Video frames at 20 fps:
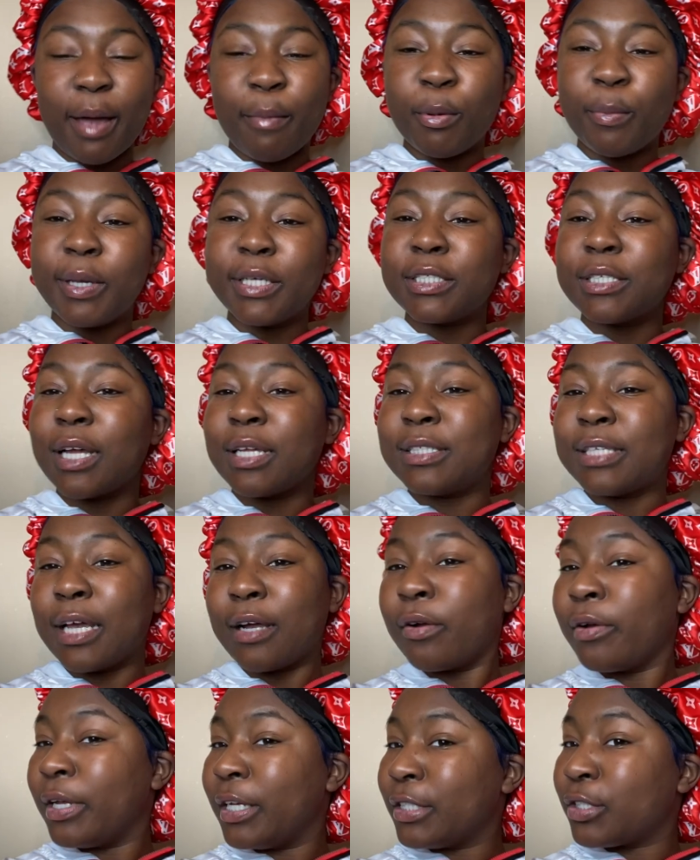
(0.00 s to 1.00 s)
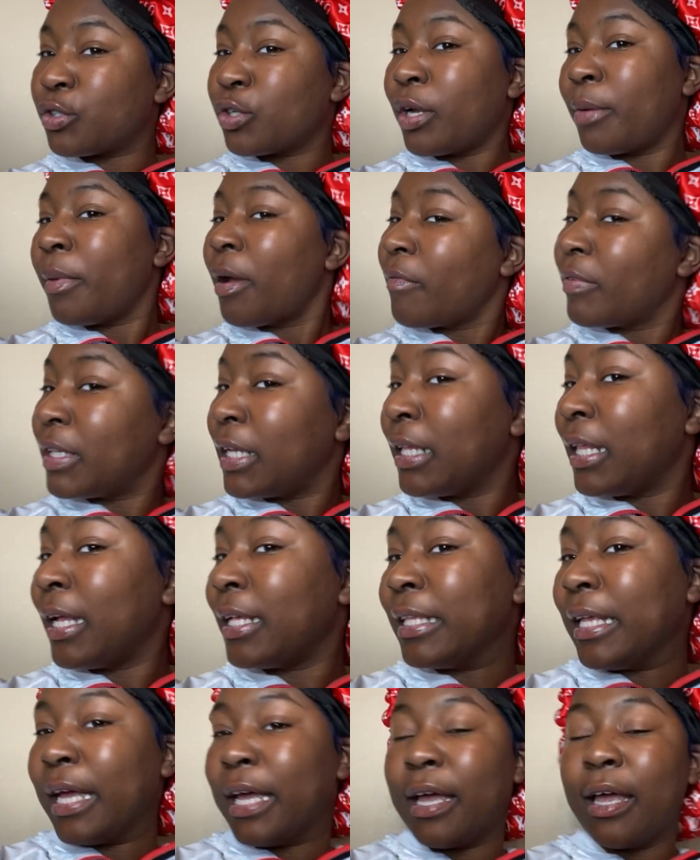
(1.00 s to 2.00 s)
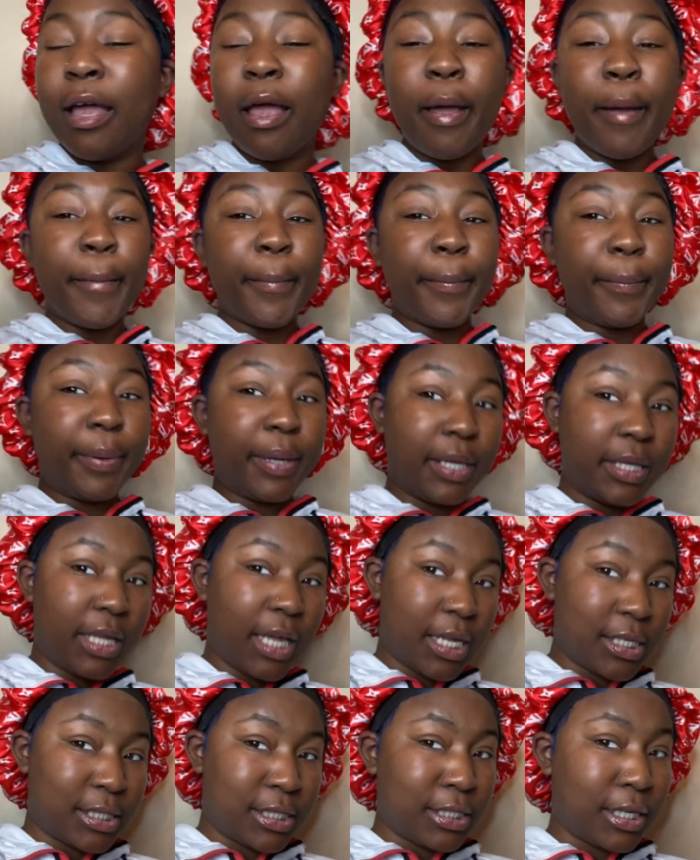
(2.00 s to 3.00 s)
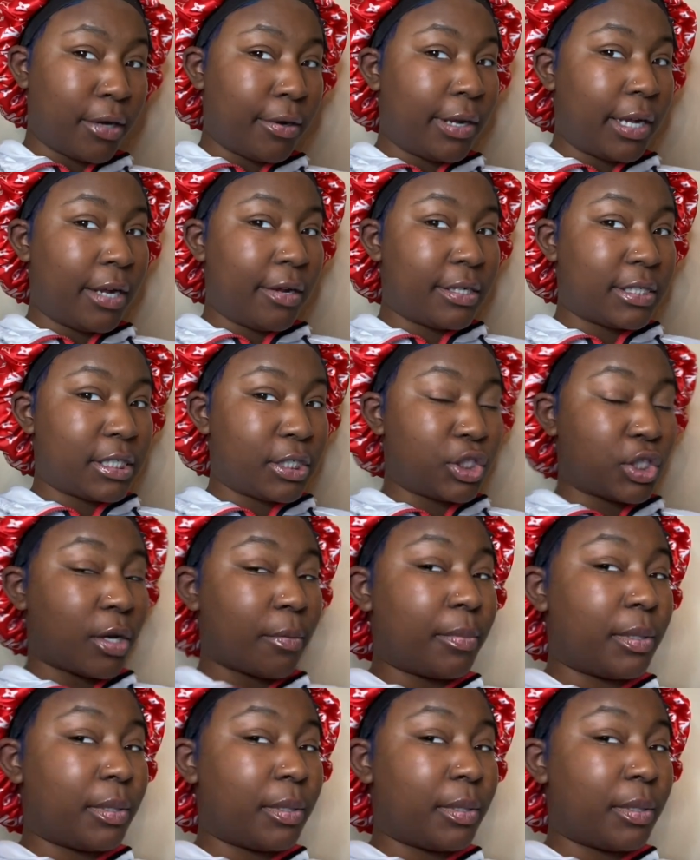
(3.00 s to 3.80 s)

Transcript: I'm gonna make sure I tag her on Instagram, everything like that. But yes, and tell her Aerie sent y'all.